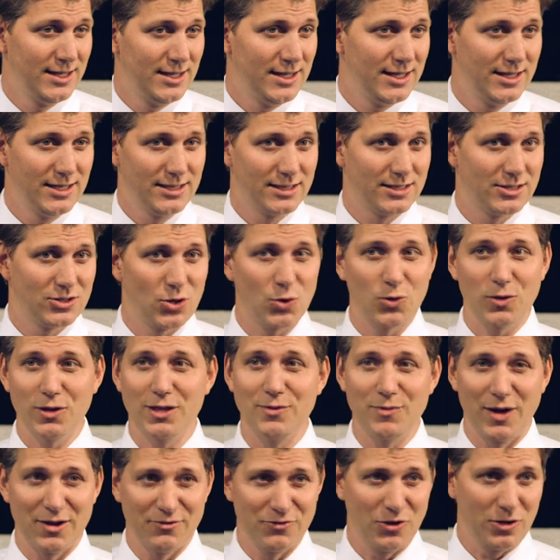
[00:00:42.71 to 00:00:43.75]
it is totally
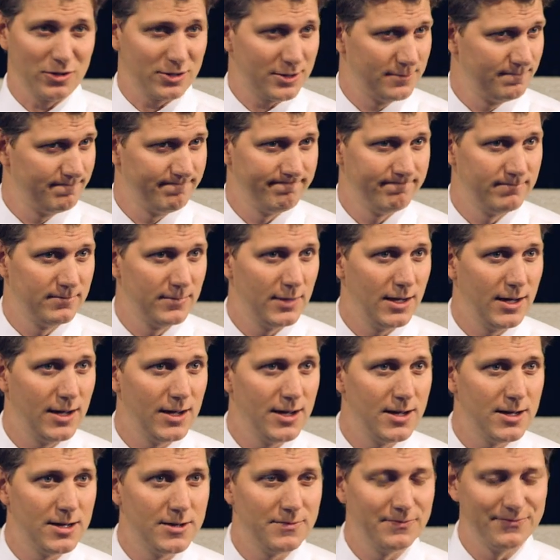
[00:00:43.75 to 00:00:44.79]
my fault.
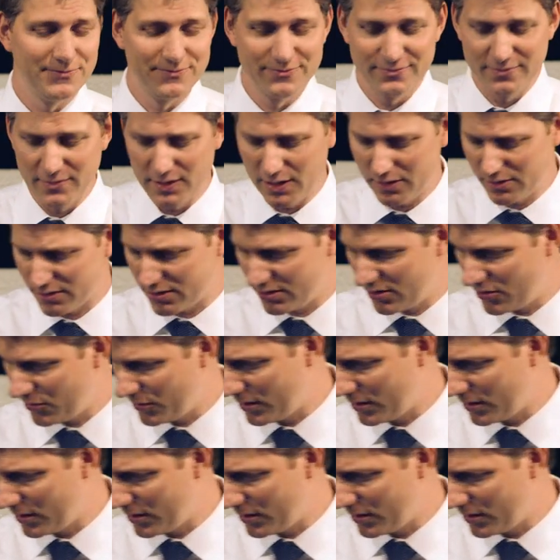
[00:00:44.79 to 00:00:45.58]
Um, there's no